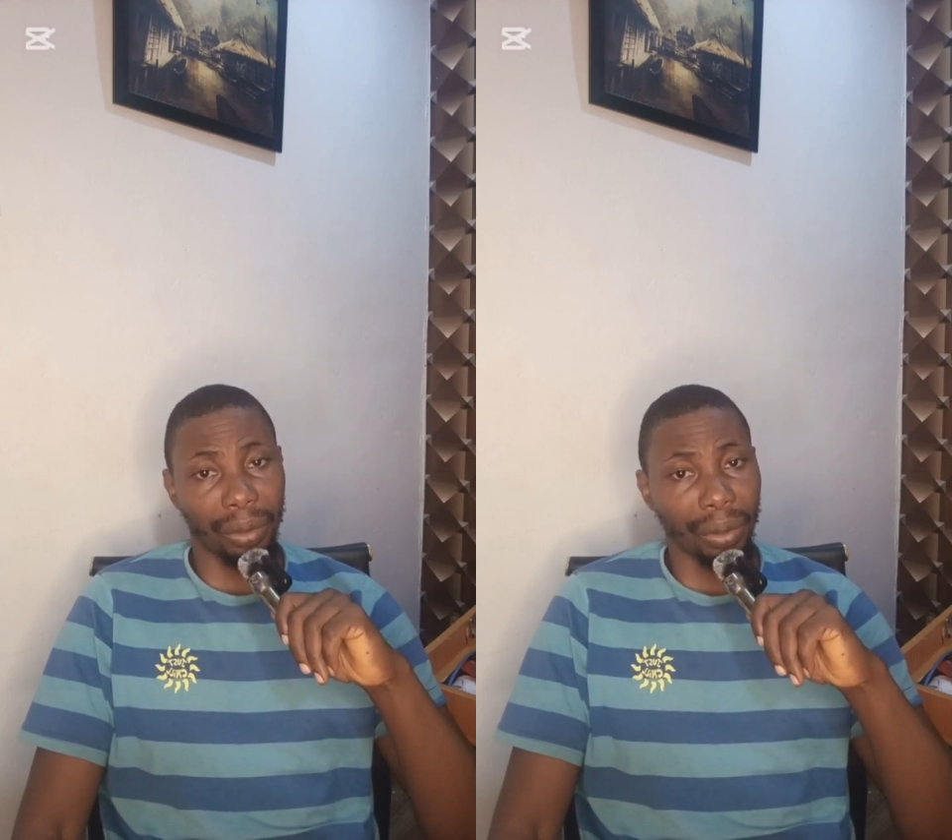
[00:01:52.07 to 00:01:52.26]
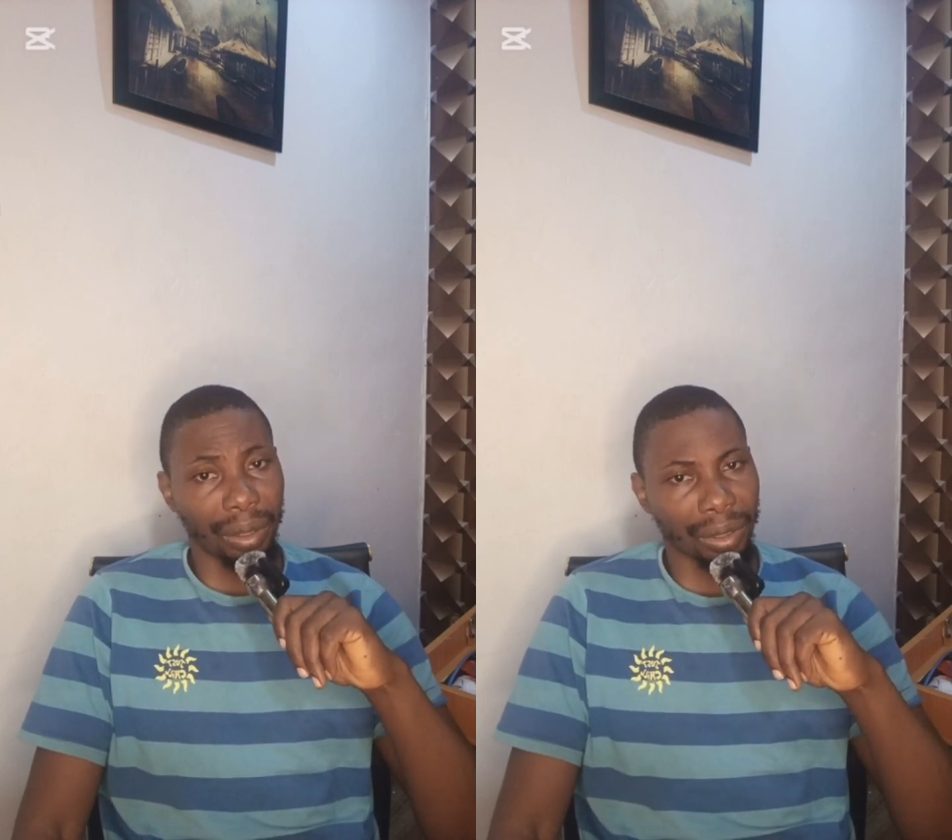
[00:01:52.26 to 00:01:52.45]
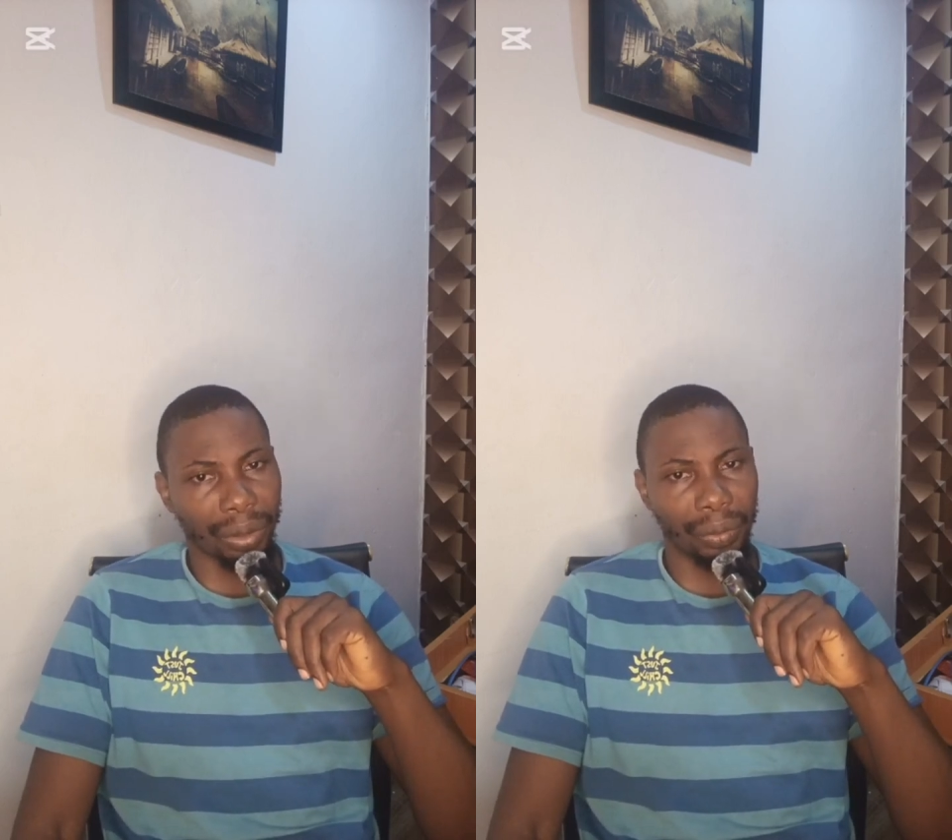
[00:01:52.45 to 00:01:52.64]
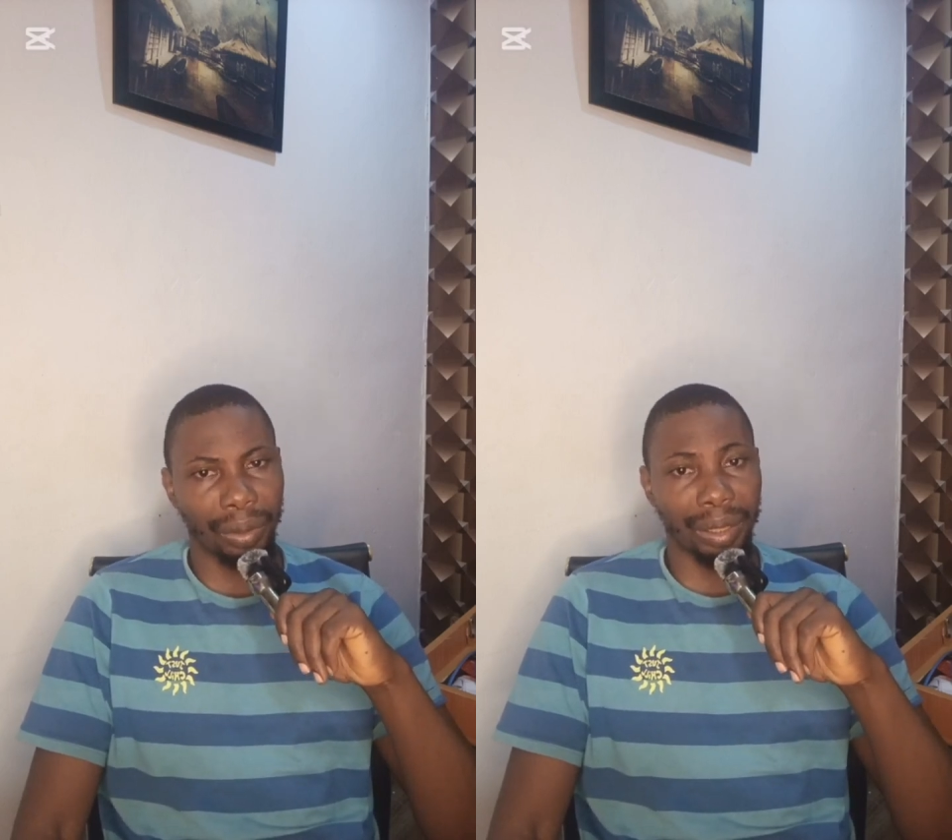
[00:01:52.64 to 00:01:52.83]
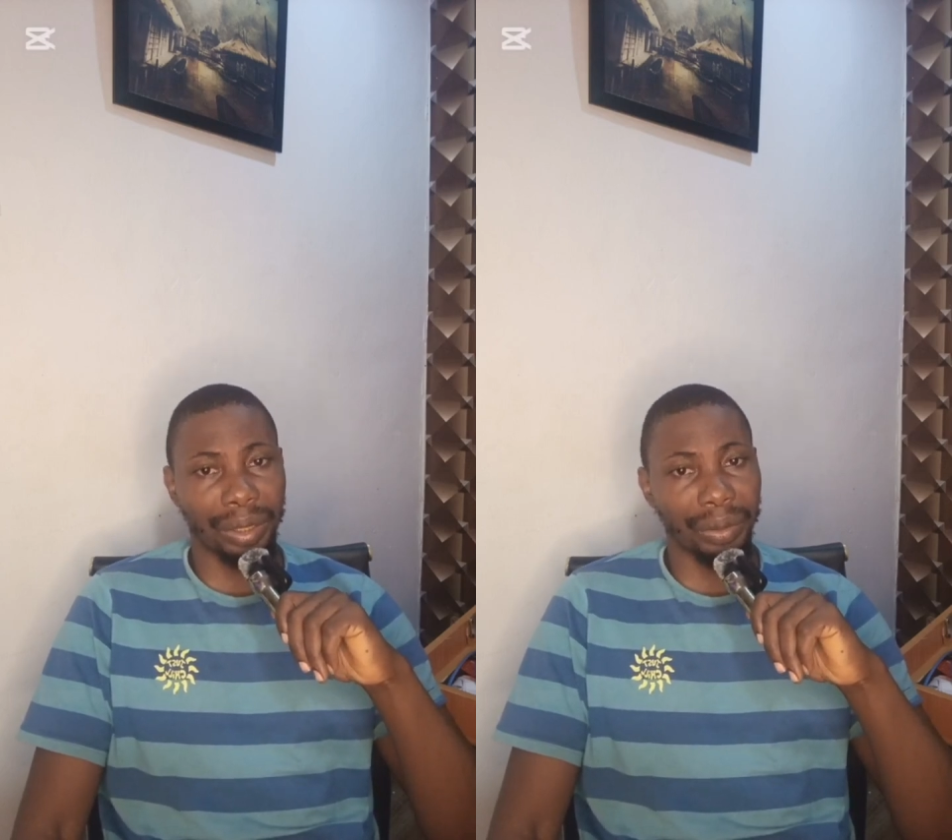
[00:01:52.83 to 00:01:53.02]
All is not
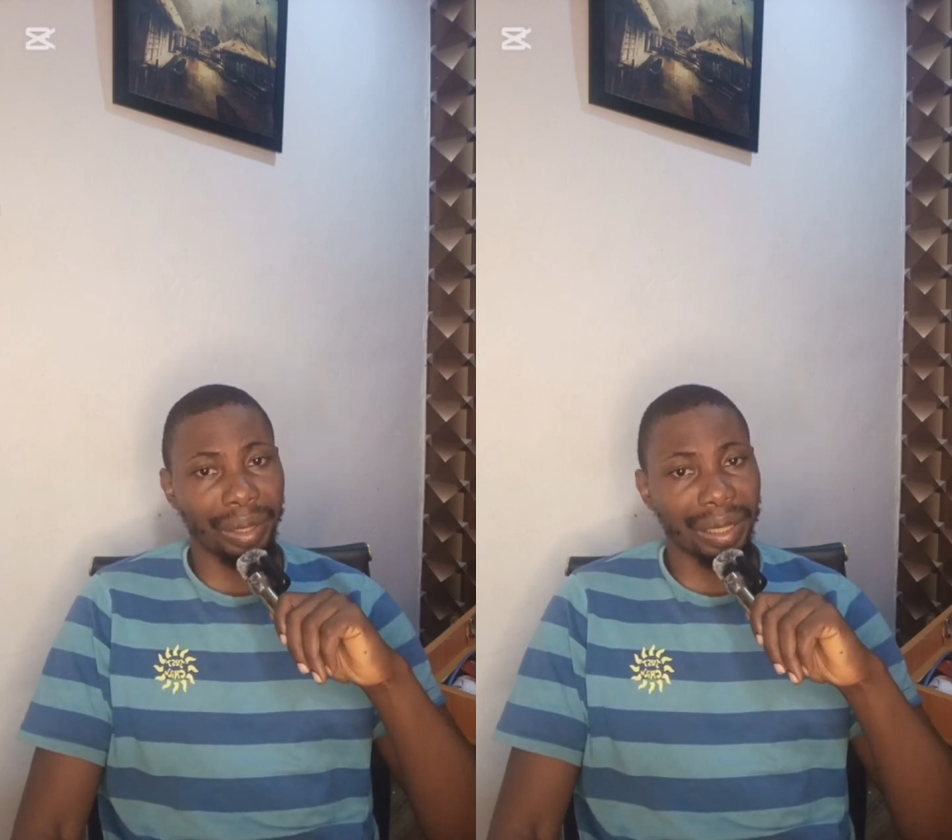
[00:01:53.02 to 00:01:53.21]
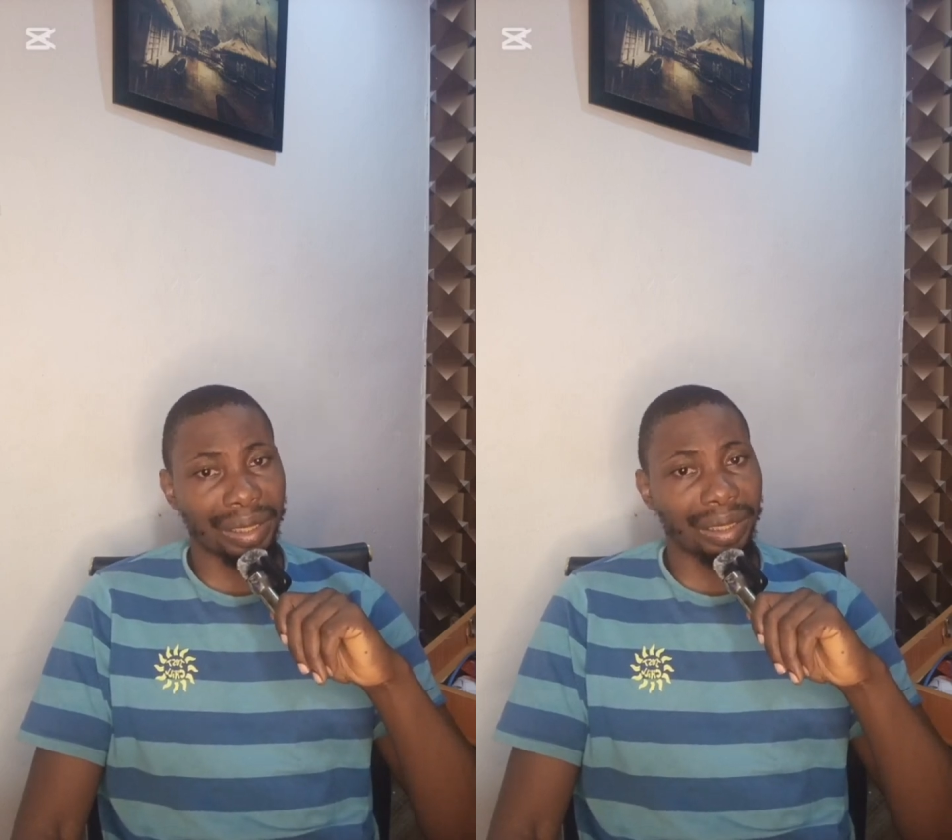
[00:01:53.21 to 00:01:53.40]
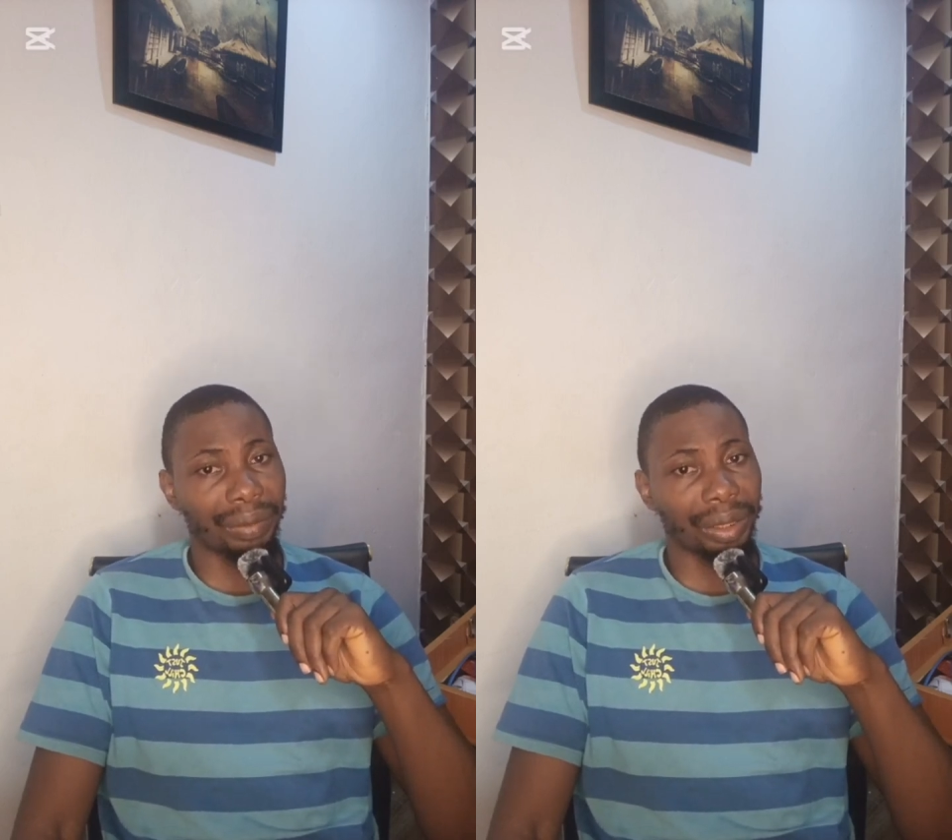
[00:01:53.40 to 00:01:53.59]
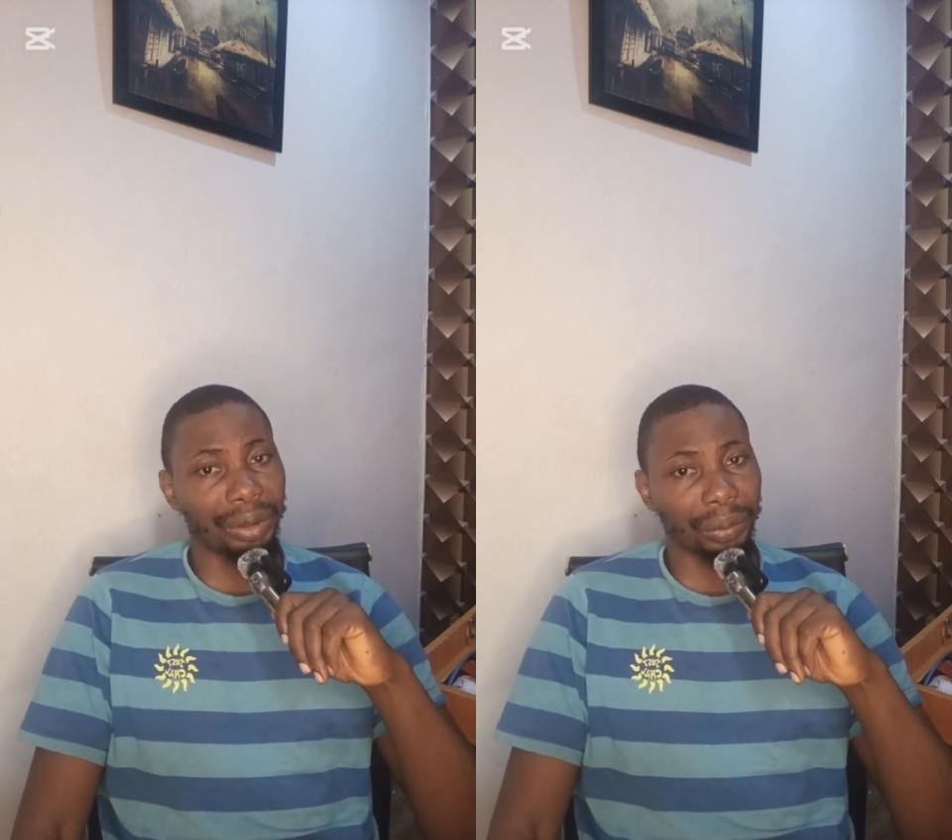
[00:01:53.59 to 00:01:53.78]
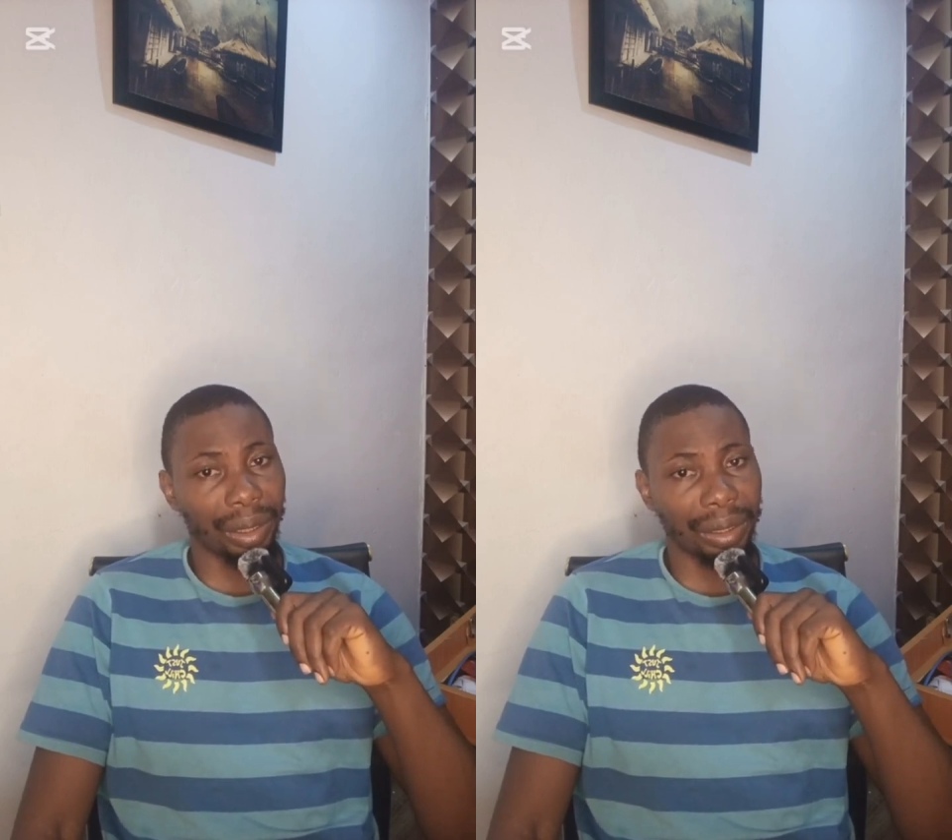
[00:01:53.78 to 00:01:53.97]
well. Nigeria is
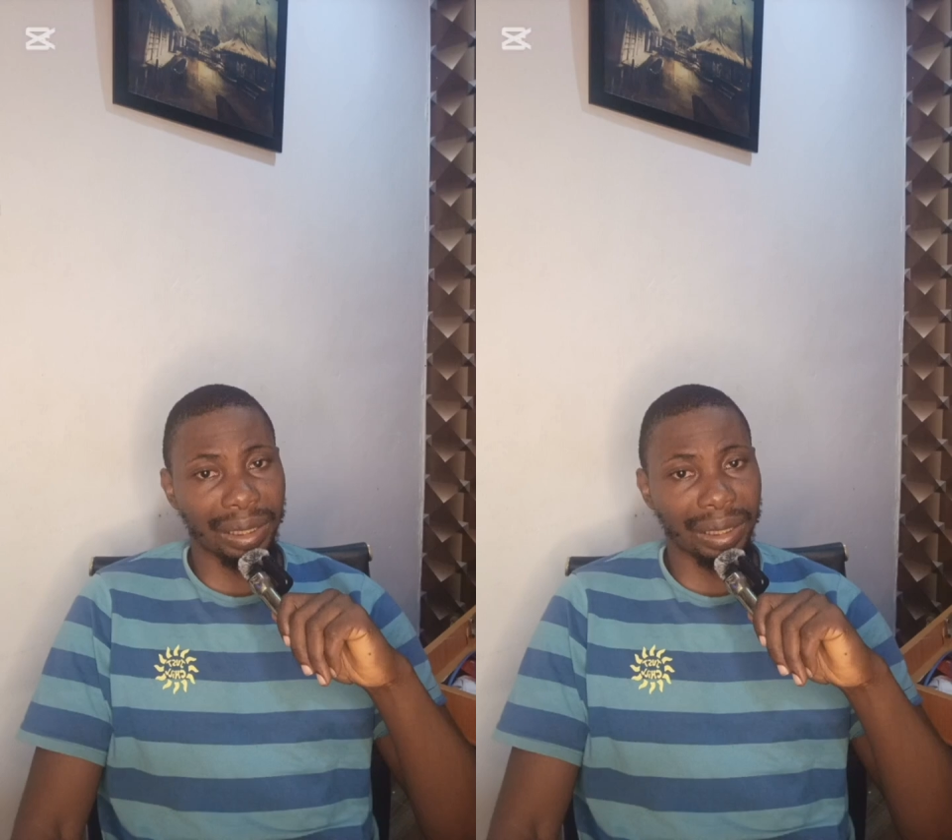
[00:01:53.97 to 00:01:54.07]
gradually